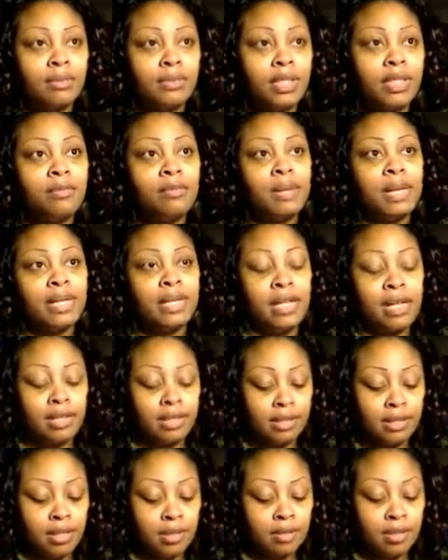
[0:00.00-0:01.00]
One of my
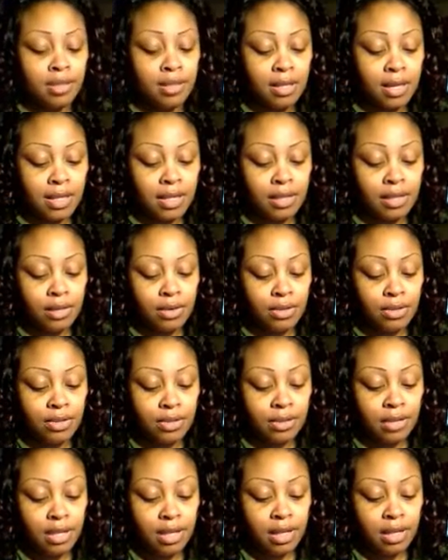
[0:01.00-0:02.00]
cats seems like they're
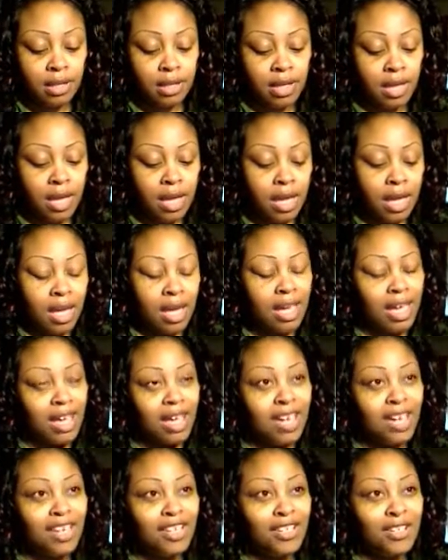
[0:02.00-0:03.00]
sick,
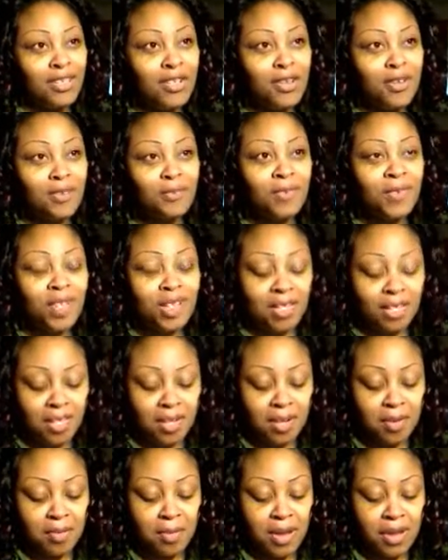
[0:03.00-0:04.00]
and you know the funny
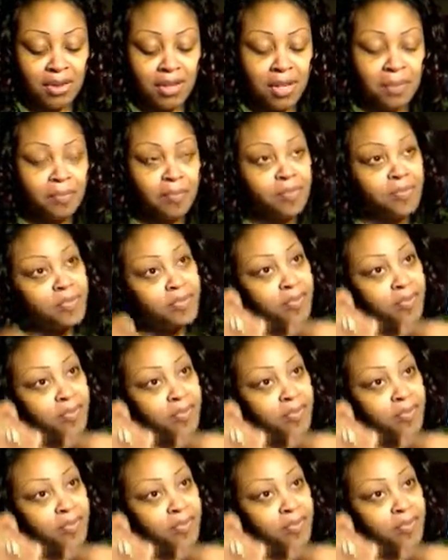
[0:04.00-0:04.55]
thing about it,